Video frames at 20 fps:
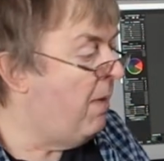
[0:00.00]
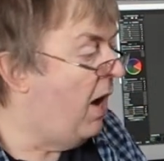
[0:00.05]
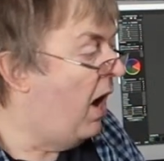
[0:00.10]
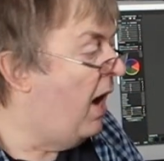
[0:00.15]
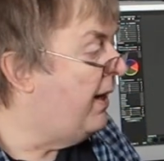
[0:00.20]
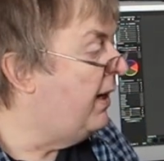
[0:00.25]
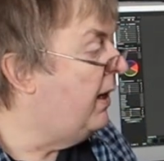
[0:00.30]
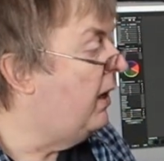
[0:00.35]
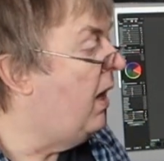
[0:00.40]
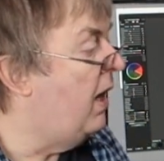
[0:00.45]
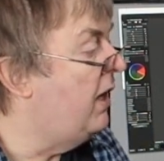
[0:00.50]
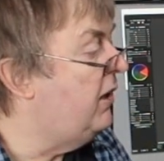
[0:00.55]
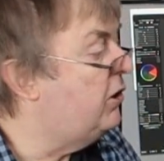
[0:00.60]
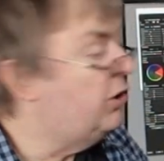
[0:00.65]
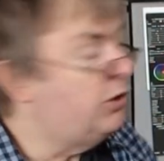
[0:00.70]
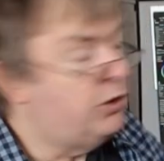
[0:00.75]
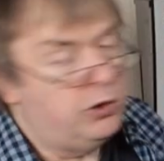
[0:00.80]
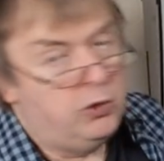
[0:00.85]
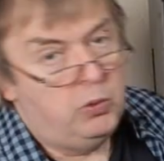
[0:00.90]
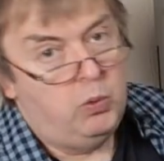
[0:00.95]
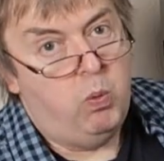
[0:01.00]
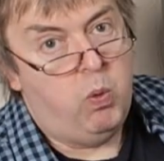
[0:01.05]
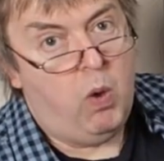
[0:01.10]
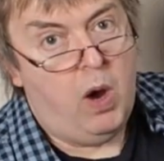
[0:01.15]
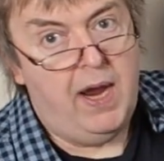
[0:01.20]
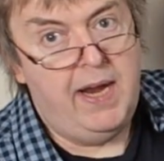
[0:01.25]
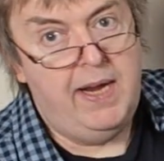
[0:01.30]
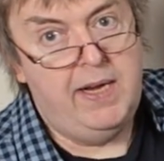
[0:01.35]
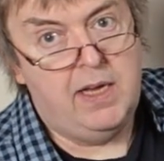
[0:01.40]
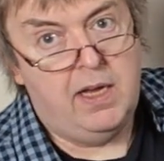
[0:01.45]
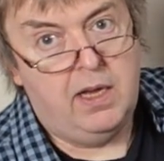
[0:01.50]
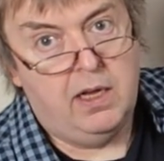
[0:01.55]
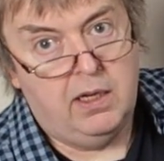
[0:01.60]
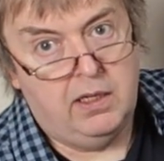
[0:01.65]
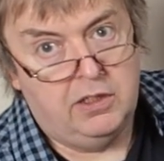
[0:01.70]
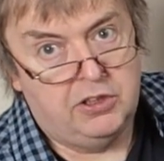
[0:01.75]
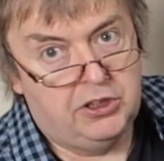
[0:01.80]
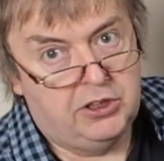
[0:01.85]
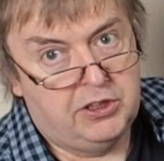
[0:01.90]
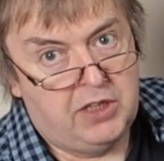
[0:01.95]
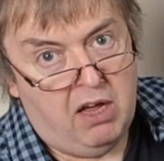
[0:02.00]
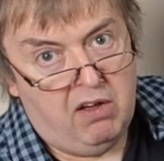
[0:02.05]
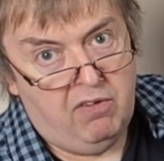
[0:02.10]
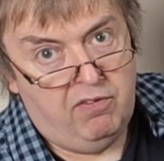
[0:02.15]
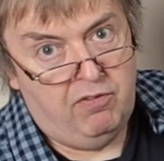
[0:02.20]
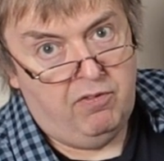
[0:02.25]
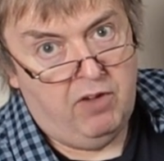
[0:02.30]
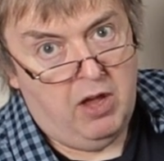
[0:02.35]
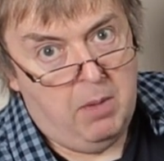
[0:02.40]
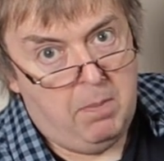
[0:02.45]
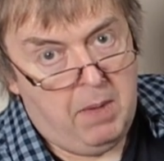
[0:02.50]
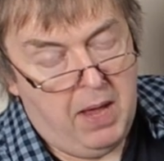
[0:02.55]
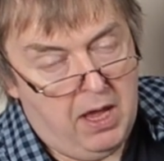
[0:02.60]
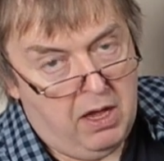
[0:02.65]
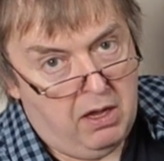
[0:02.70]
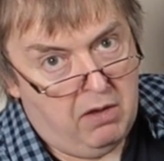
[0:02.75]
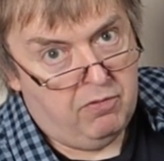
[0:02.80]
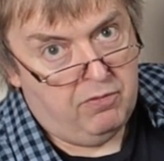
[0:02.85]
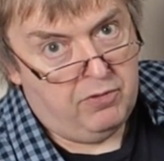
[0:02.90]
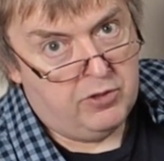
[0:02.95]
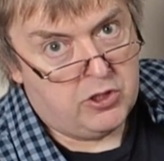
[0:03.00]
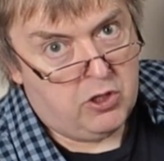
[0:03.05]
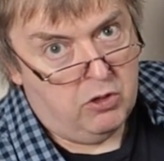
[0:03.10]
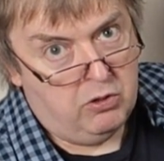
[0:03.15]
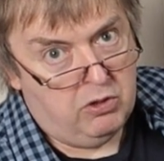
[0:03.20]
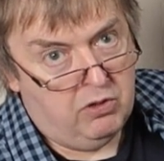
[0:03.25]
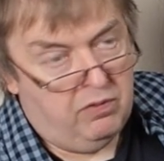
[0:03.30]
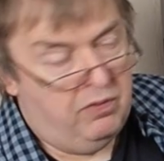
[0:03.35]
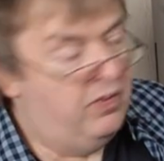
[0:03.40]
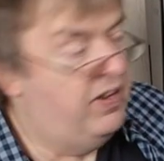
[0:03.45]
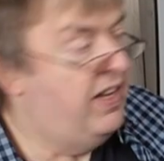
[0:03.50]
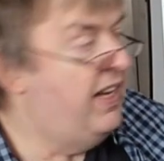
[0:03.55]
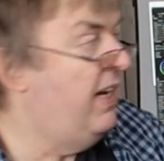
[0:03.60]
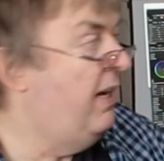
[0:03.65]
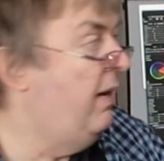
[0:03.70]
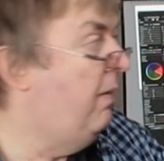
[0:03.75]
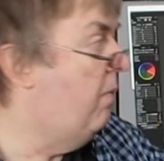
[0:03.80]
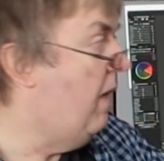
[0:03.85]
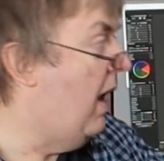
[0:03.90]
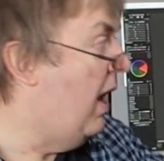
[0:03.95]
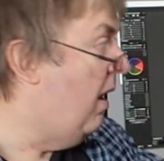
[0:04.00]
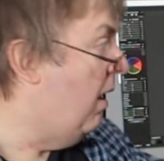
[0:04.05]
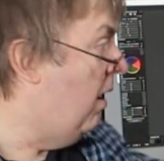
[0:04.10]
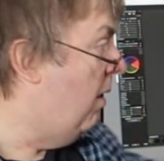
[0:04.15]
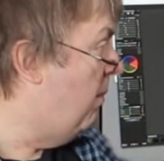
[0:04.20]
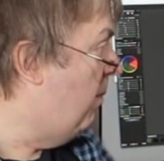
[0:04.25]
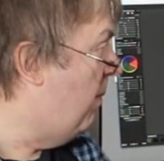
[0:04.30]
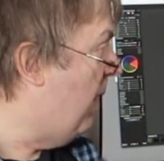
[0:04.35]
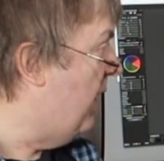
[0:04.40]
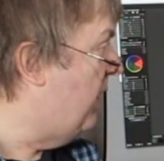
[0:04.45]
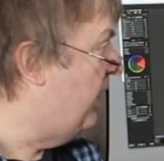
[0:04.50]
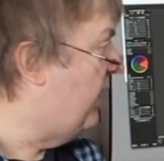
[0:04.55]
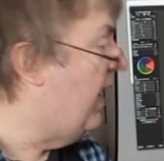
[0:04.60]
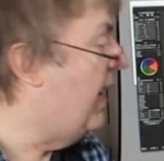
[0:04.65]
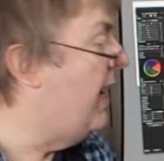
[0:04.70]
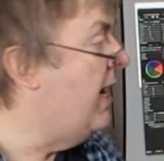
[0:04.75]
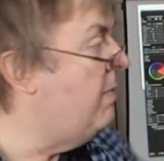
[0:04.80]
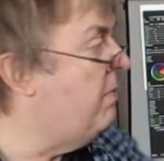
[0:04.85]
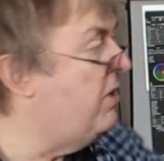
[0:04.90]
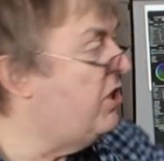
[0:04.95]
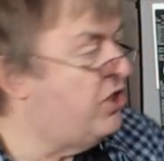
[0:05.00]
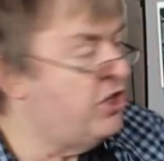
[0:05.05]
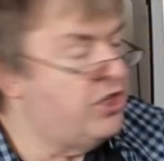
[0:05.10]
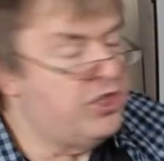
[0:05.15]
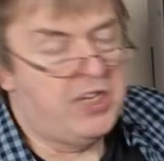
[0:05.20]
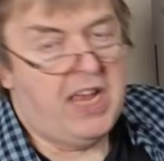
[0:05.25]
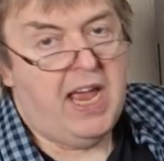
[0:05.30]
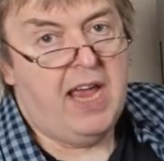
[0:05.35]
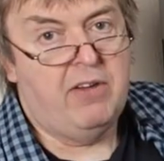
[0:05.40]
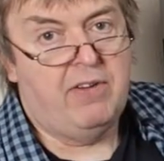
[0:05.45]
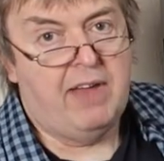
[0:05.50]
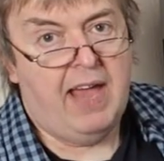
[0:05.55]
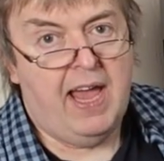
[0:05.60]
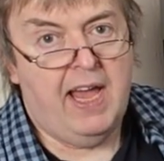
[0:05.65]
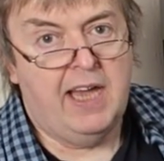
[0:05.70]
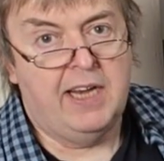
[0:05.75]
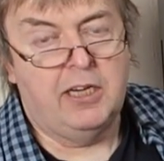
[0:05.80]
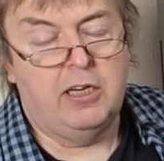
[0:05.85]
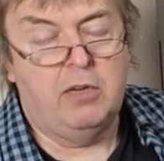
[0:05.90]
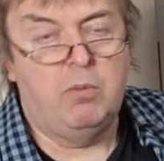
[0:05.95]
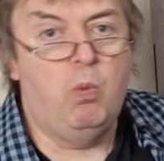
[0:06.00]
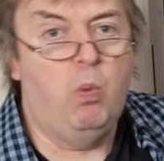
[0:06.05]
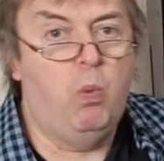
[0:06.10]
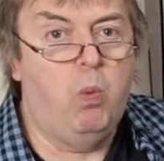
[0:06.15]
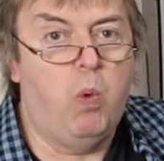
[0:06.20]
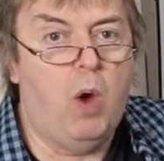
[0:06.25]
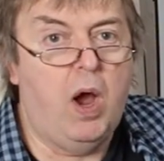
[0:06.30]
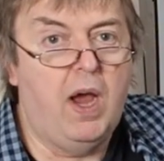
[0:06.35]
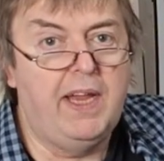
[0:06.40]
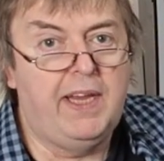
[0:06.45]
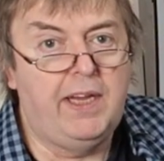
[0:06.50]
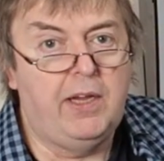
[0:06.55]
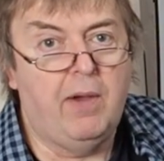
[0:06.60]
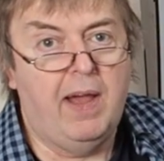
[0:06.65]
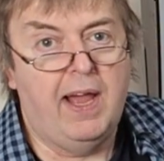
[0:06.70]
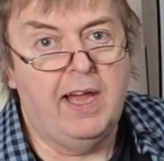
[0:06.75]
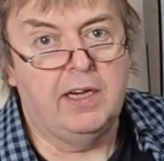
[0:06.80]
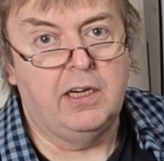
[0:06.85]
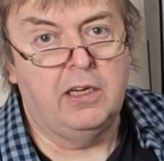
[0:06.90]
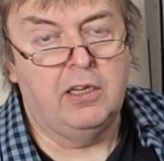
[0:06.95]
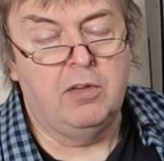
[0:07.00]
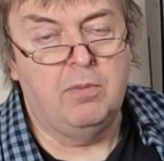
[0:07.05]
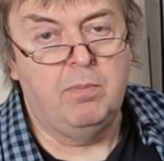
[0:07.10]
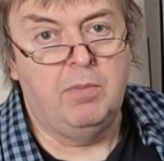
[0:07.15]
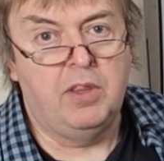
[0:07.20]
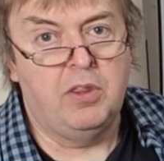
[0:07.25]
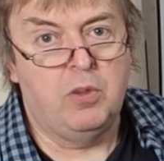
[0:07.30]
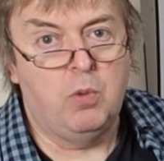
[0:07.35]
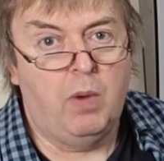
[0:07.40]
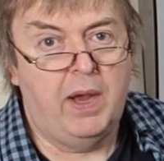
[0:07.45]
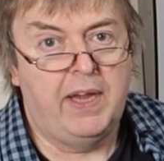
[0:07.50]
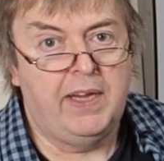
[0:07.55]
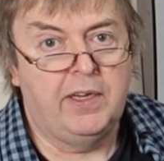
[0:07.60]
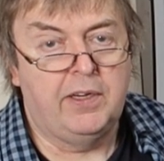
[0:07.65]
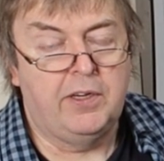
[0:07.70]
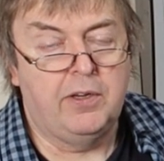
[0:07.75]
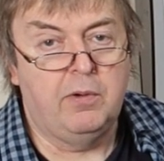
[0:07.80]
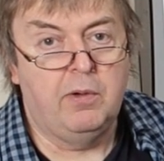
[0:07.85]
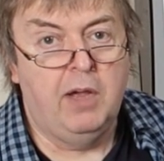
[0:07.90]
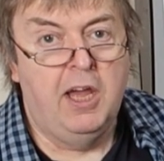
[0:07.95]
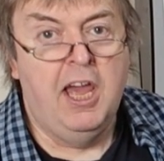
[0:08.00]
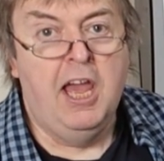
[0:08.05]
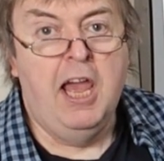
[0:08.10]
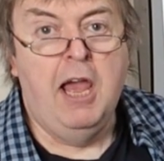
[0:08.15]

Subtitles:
I'd like to do wider stuff about photography, about your images, how you handle them, why you handle them in the way you do.